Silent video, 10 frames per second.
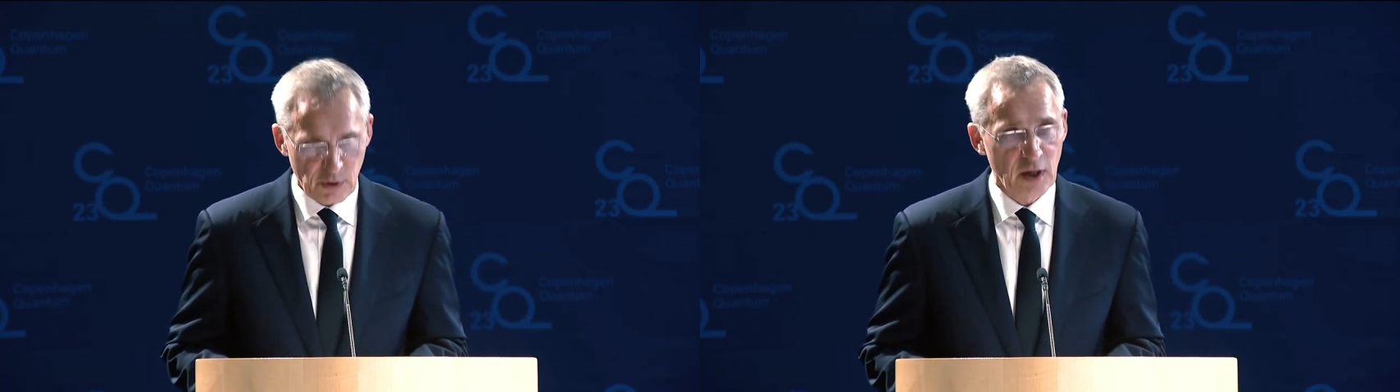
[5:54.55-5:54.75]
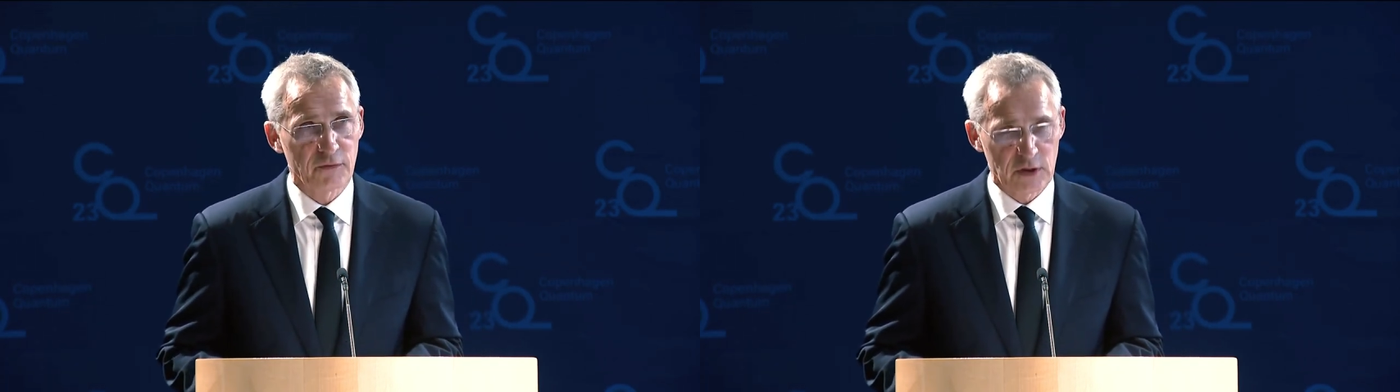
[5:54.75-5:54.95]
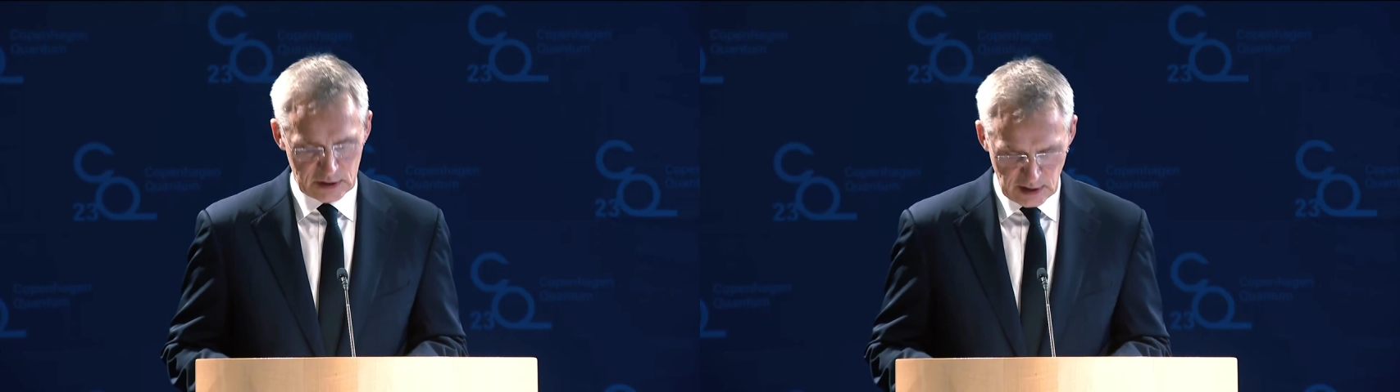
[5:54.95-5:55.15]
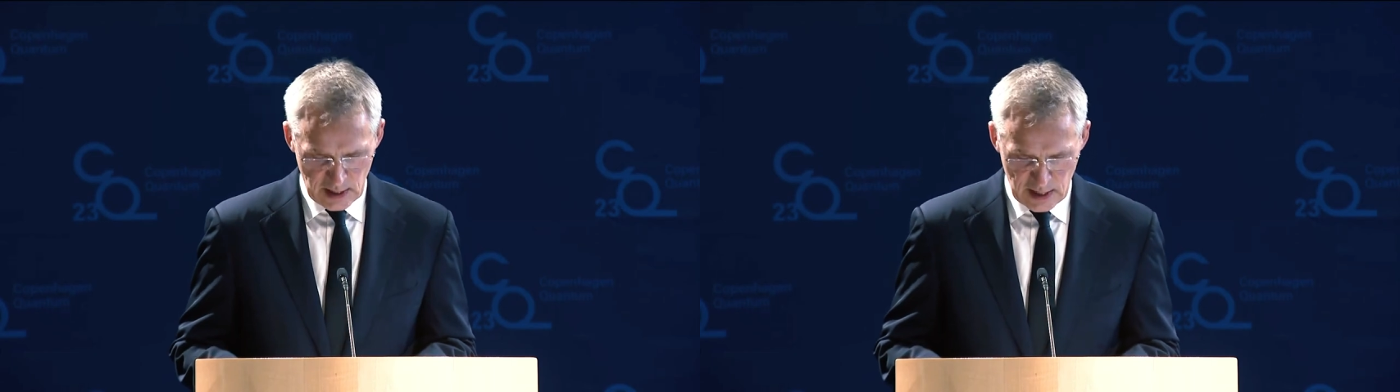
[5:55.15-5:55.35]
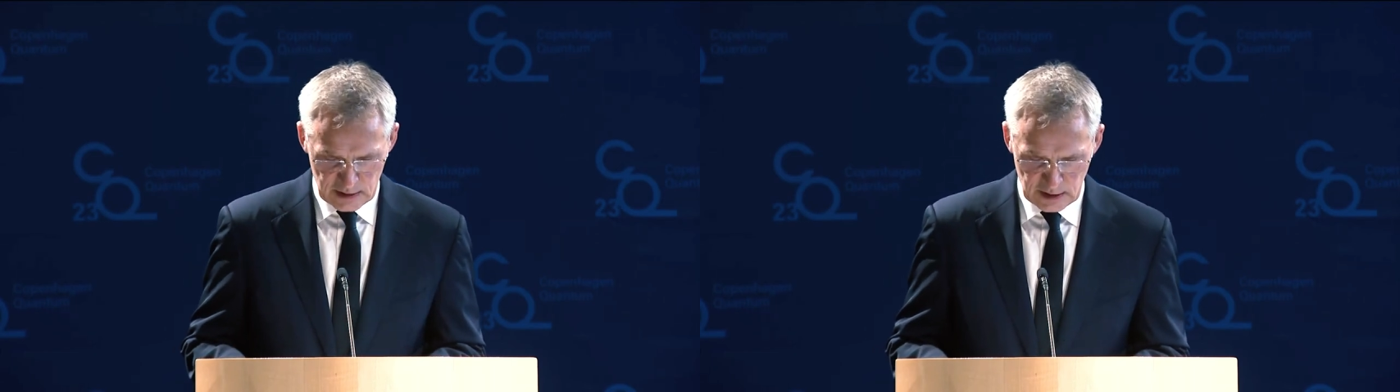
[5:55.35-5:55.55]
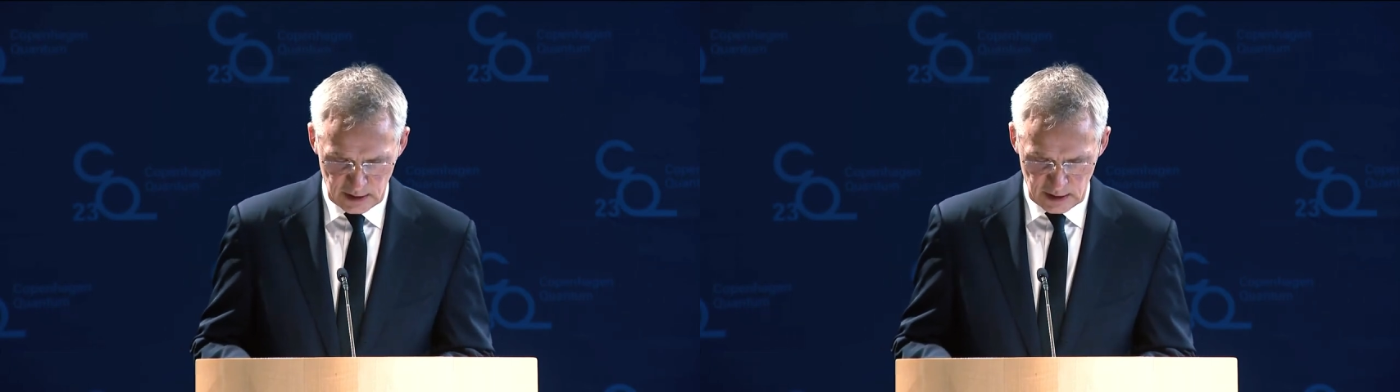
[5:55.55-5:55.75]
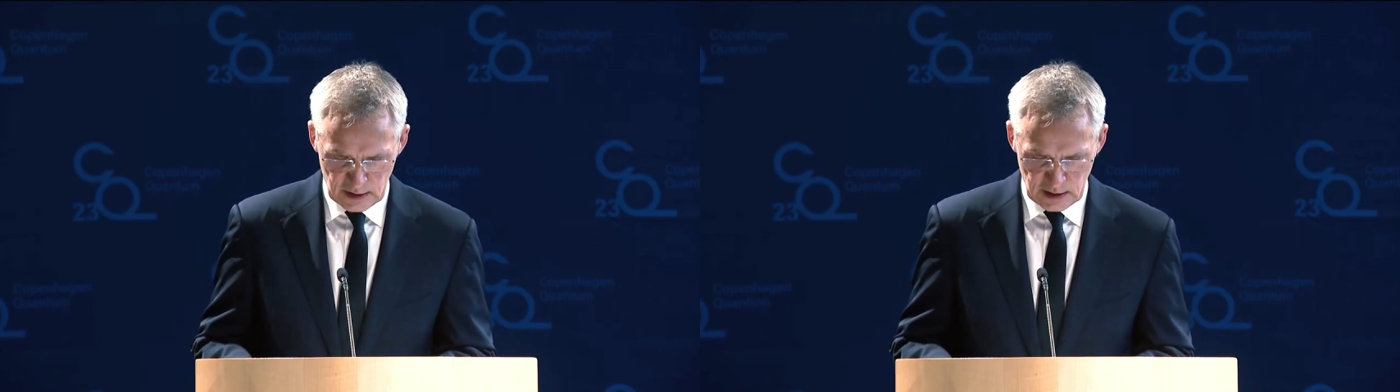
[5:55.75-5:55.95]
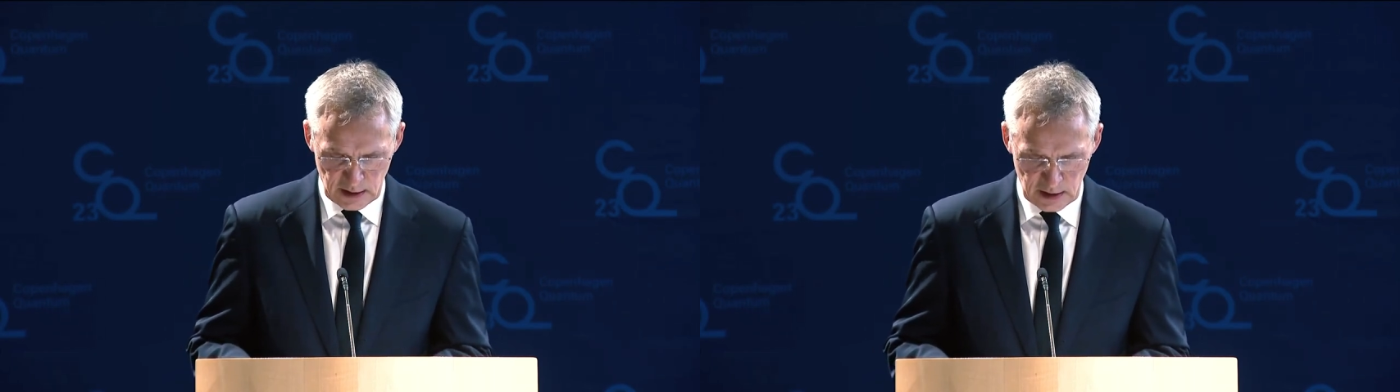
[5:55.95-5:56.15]
private and uh,
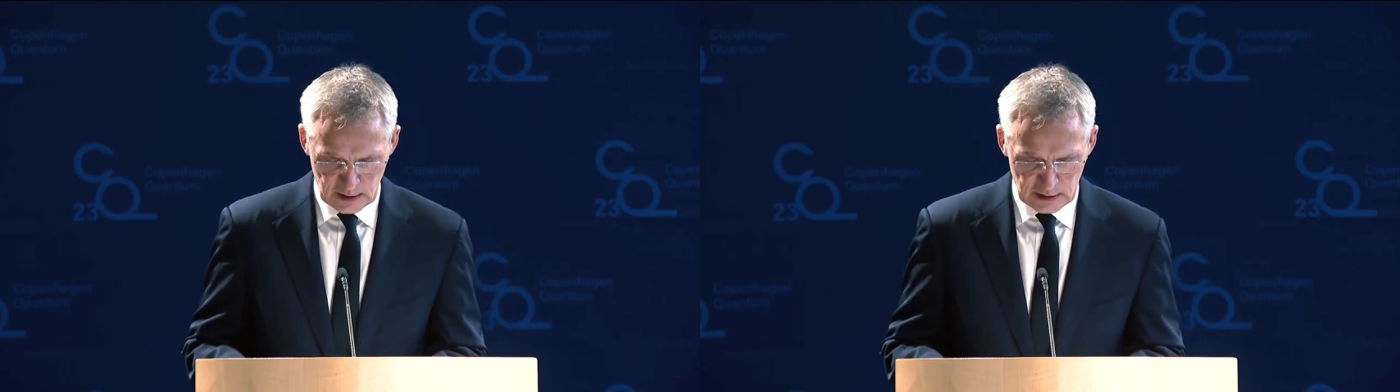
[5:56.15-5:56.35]
uh,